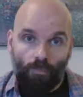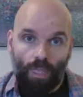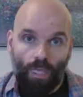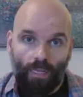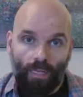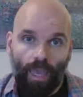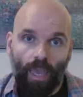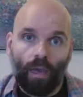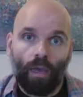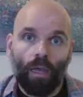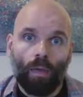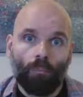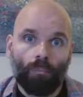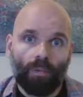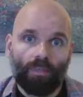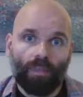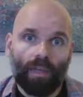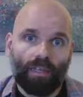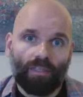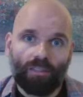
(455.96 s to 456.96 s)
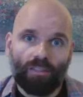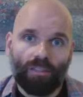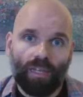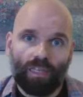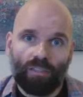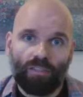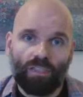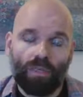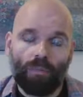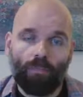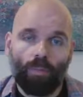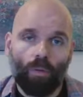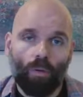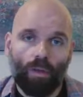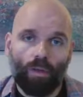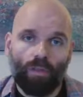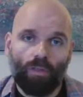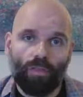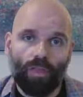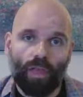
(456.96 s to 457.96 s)
yeah, but that's the
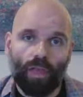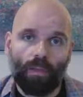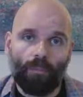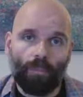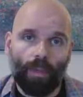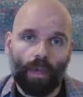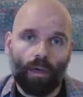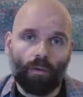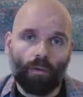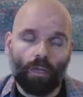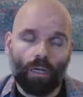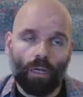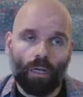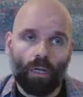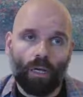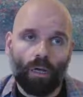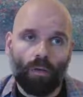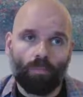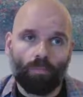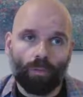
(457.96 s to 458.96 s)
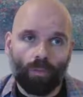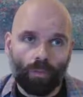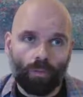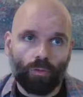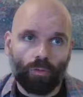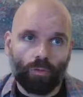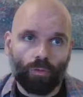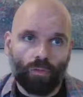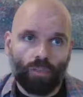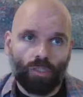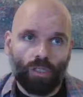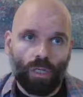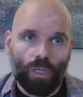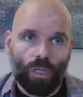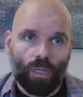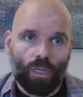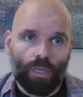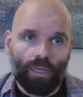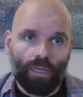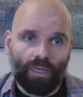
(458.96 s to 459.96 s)
important thing about a blues,
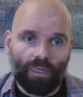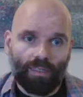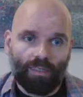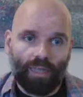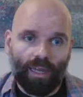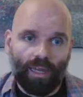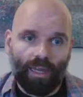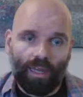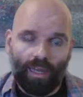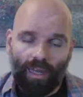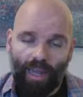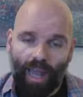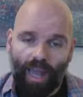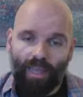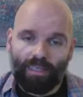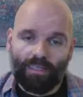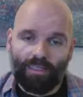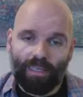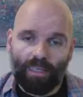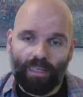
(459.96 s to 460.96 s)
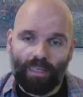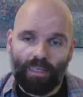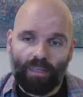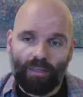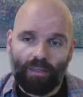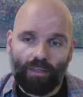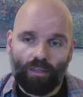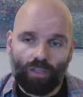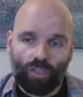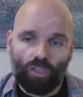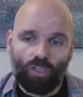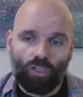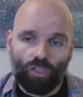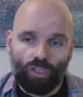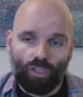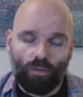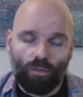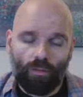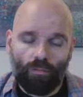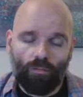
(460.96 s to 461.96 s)
is that it has the
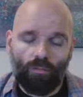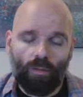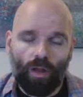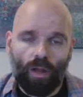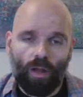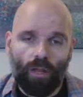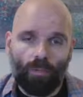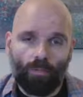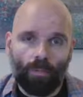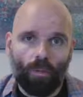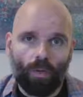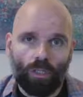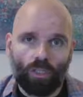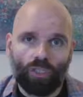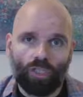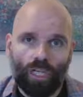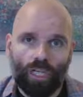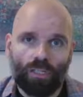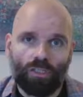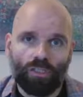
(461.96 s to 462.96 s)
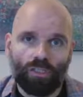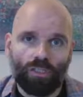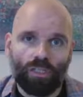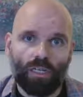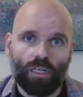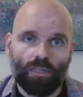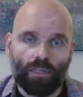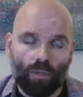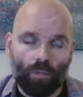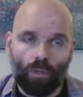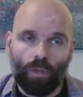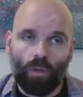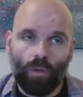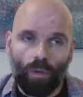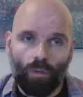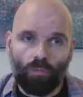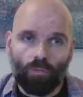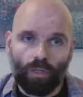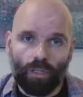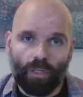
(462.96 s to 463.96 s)
very important changes in it that we
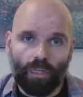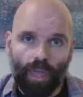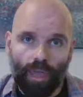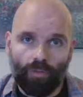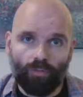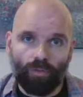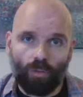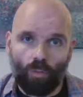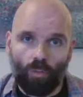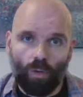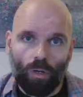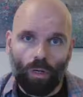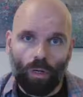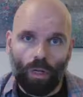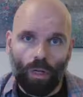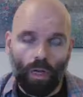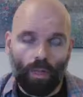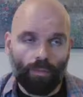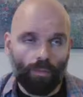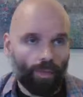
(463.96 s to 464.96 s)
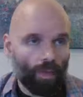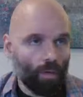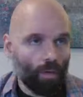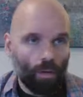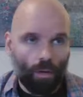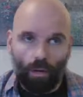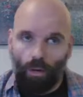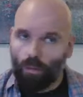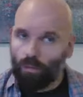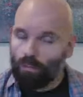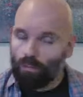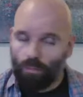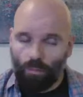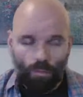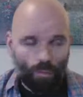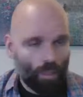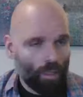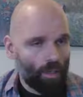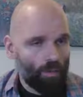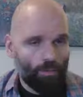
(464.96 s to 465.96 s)
all really have to work on, that are
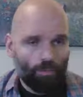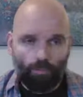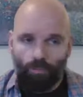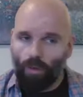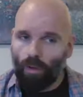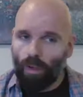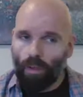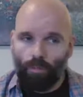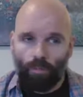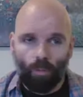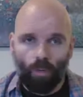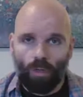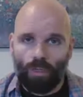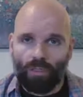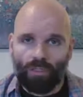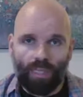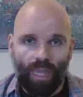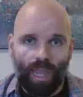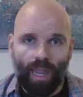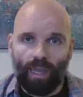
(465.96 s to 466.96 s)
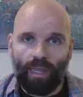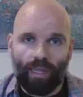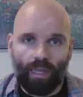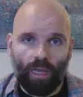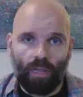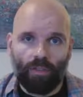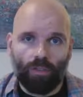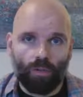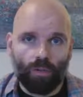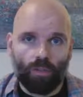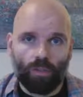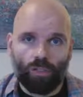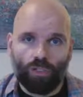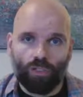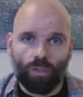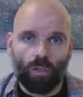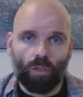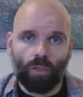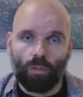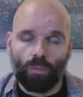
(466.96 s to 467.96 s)
very important to any other
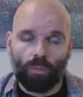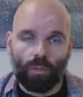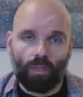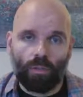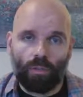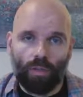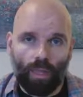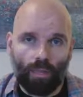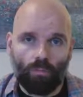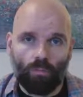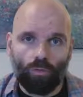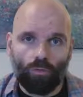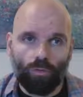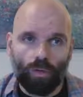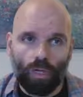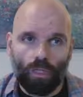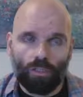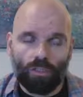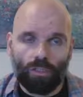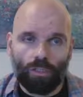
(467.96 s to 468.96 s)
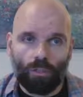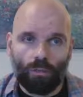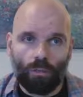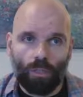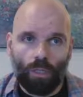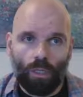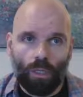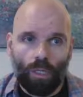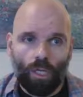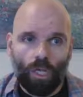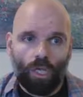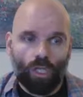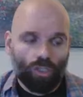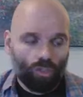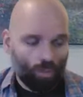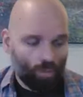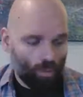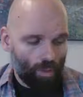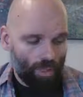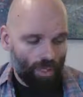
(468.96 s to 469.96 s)
song that we then move on to.
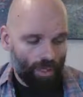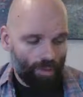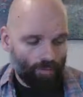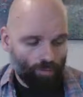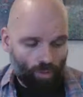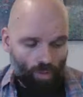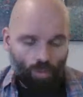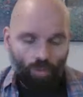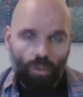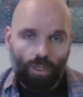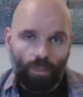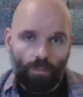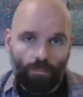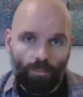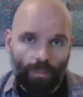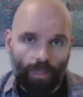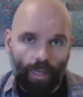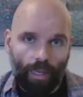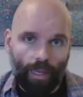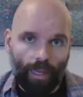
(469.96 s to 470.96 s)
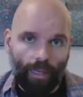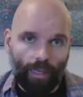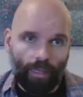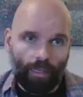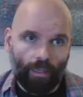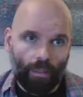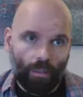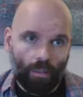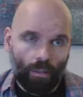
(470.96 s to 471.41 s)
So if you can play